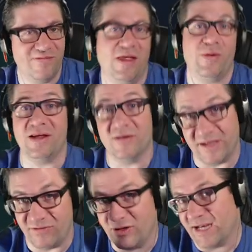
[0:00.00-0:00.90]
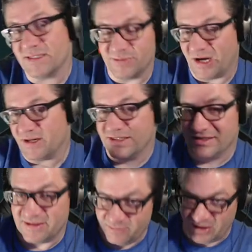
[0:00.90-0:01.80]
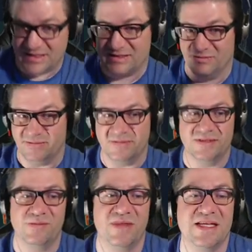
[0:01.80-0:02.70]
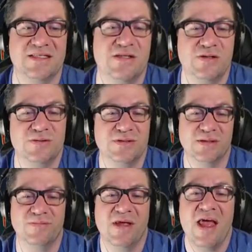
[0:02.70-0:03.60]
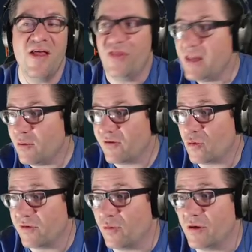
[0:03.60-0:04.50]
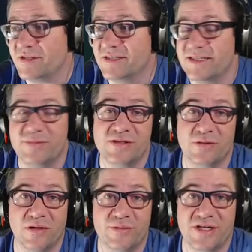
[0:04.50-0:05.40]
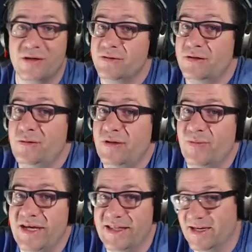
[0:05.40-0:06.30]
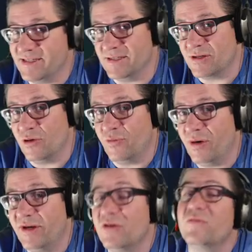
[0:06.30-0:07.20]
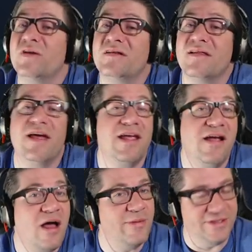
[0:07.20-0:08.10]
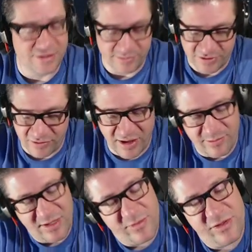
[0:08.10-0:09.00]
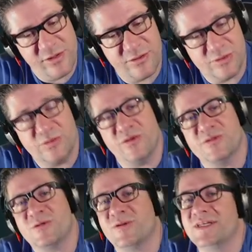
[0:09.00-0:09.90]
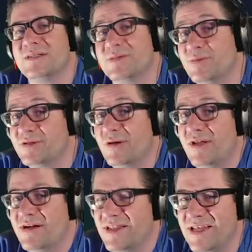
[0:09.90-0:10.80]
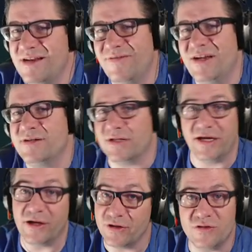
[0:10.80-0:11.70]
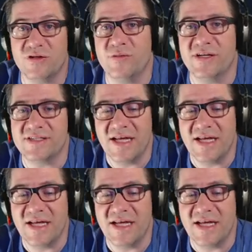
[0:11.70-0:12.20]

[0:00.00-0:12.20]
That way it'll give you guys some content and me some some things to do. So thank you everyone for watching this episode of Lumber Tycoon 2 with me, Heath Haskins, Code Primate. Don't forget to like, comment, subscribe down below. Do all those cool things I'm supposed to call out at the end of the videos like a good YouTuber does.